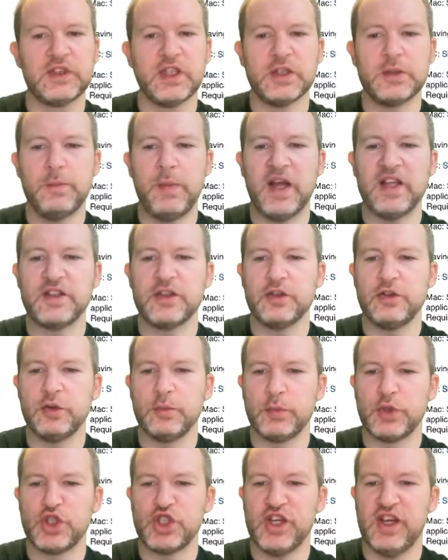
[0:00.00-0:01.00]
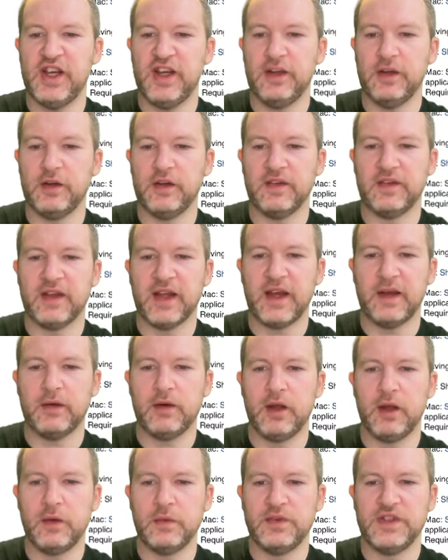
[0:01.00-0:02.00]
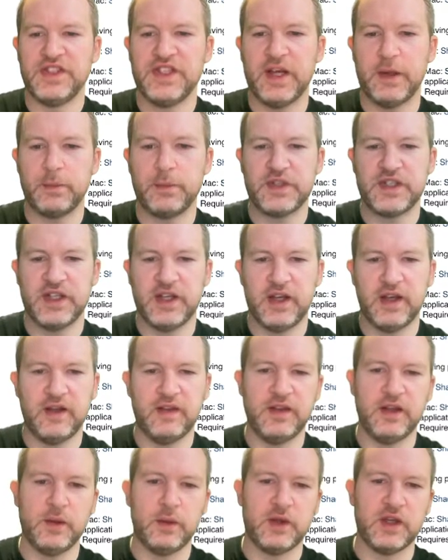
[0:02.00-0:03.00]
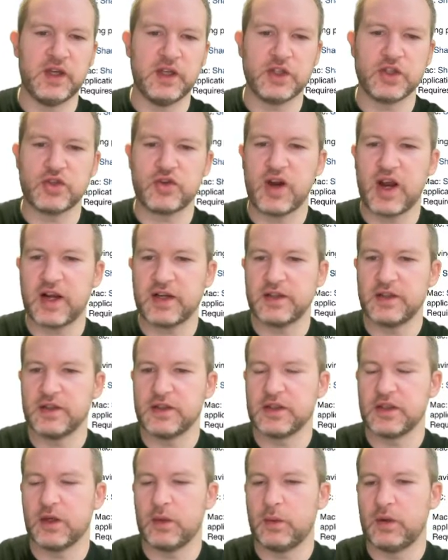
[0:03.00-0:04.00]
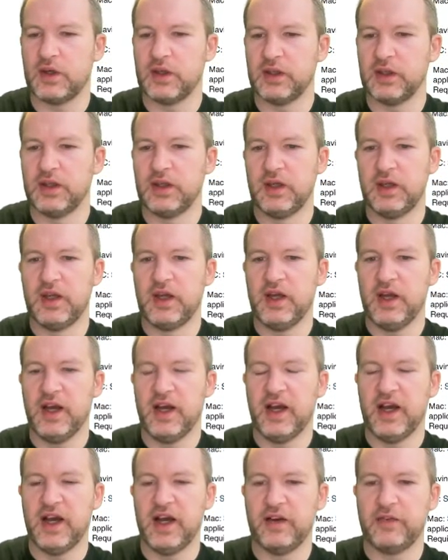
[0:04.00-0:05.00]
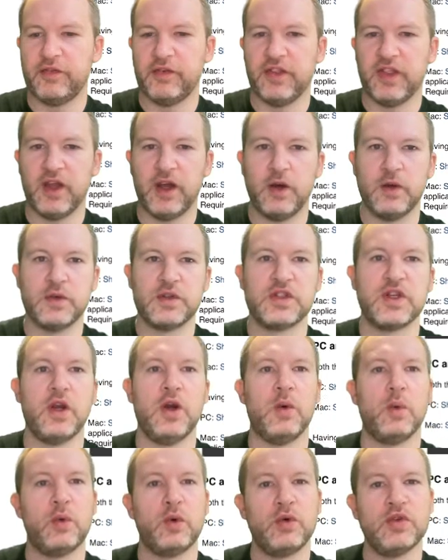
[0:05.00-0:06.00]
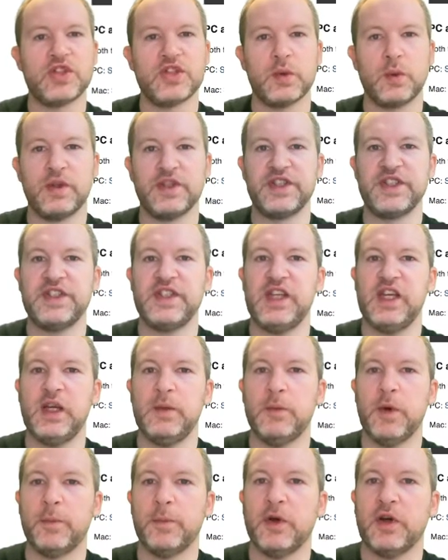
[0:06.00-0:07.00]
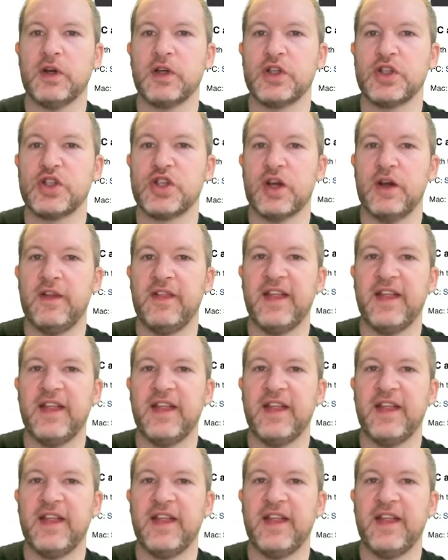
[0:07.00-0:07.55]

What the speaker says: depends on your machine. You can download zips here that you can extract and so on. for those. We're also on Steam. I'm not going to show